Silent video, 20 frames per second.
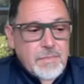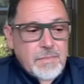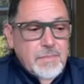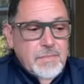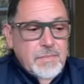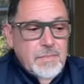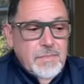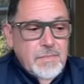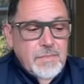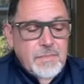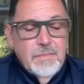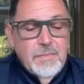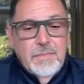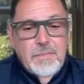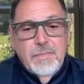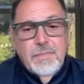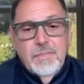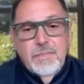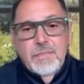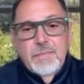
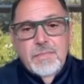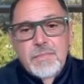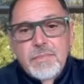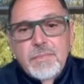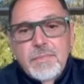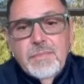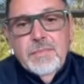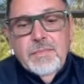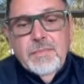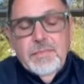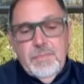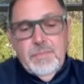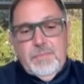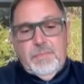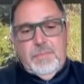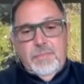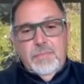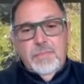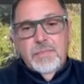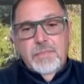
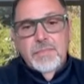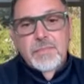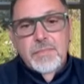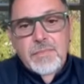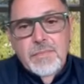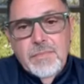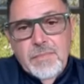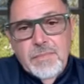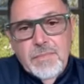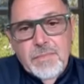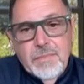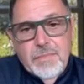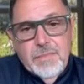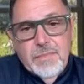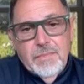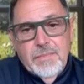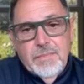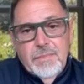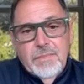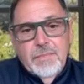
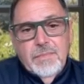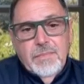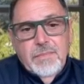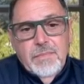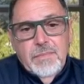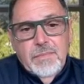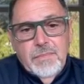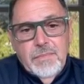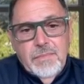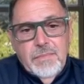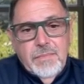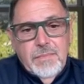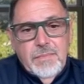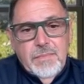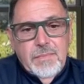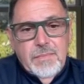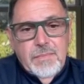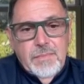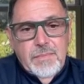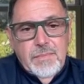
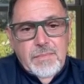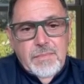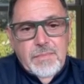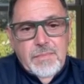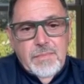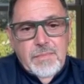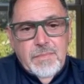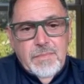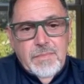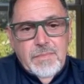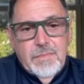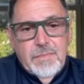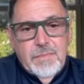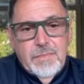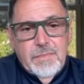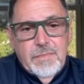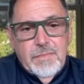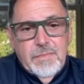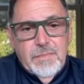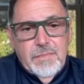
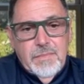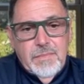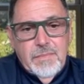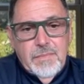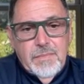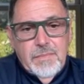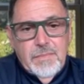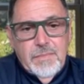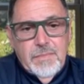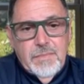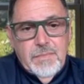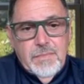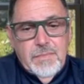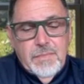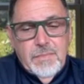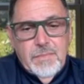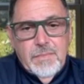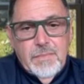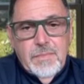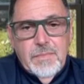
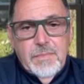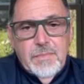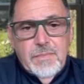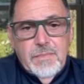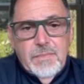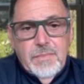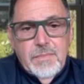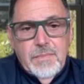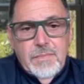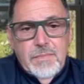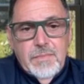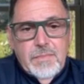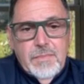(silent)